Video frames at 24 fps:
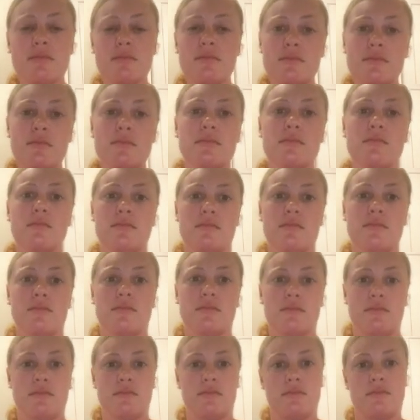
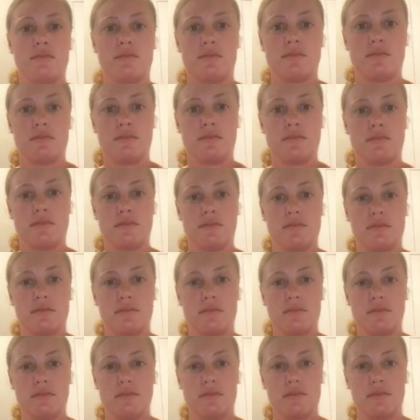
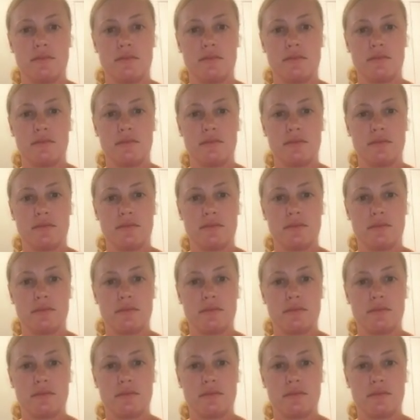(not speaking)